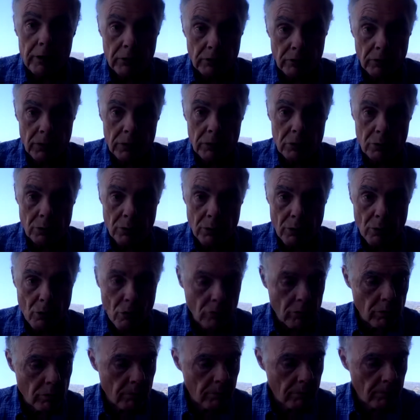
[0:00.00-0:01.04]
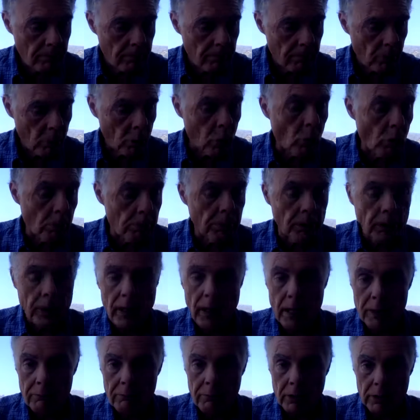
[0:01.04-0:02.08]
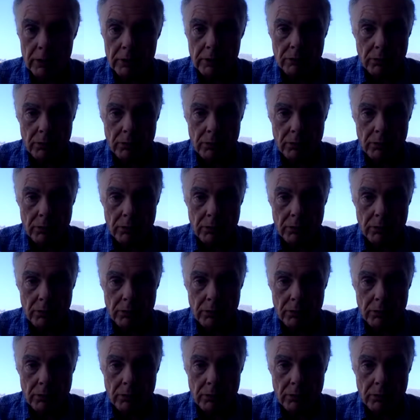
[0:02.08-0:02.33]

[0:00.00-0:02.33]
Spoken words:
of interest, corporate conflict